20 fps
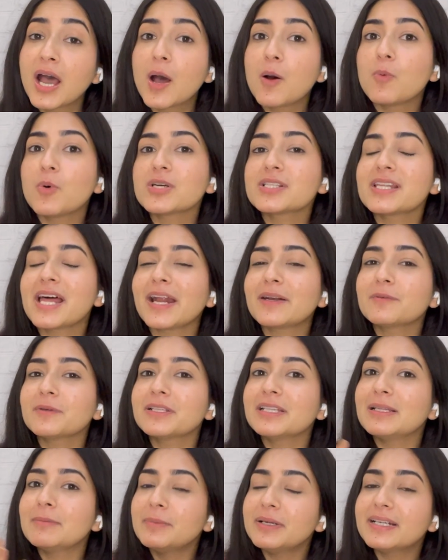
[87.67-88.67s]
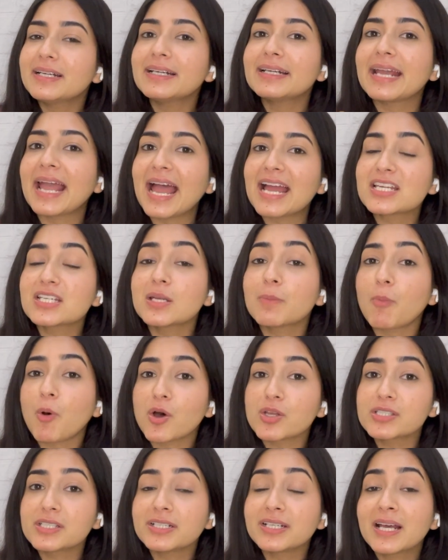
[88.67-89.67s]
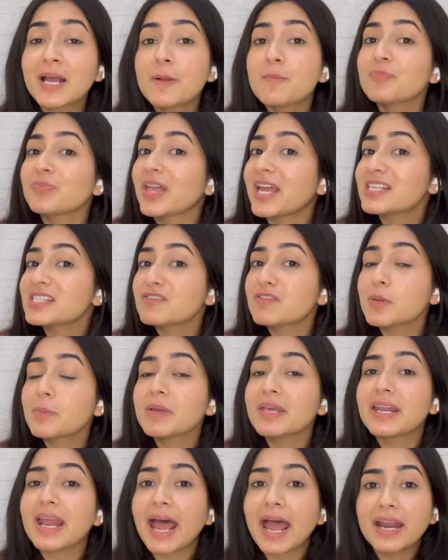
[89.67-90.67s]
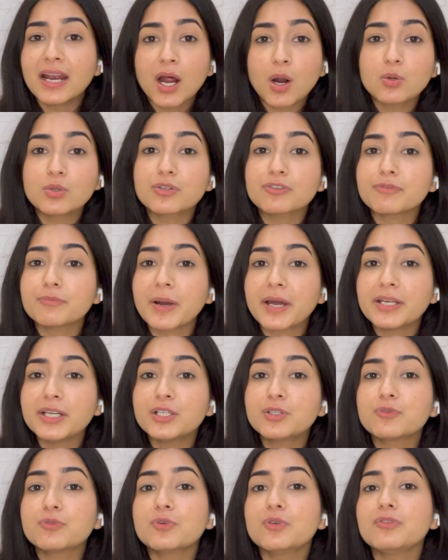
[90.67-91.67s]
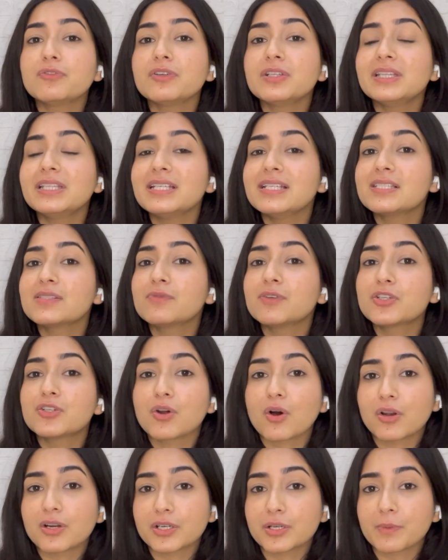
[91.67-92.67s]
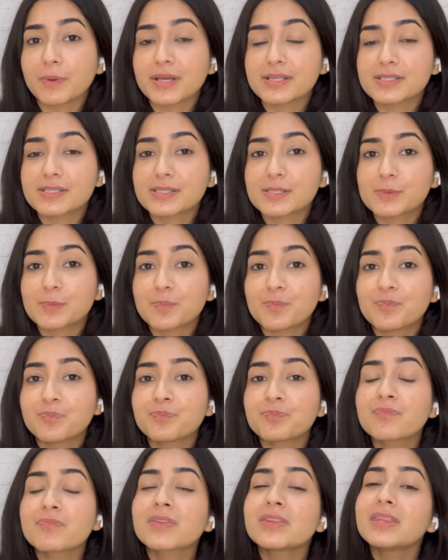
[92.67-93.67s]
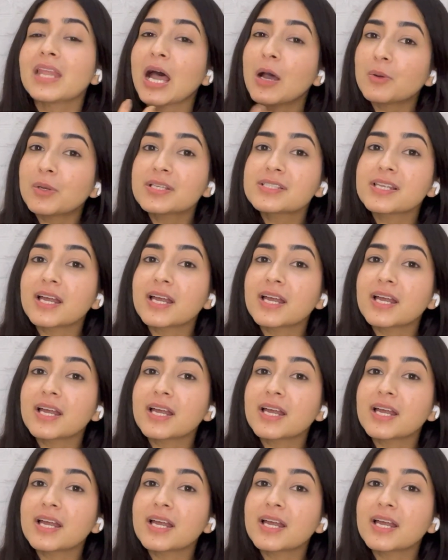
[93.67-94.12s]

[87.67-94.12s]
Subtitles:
was that with limited cash deposit, SVB ran out of money to fulfill these withdrawal requests. Now let's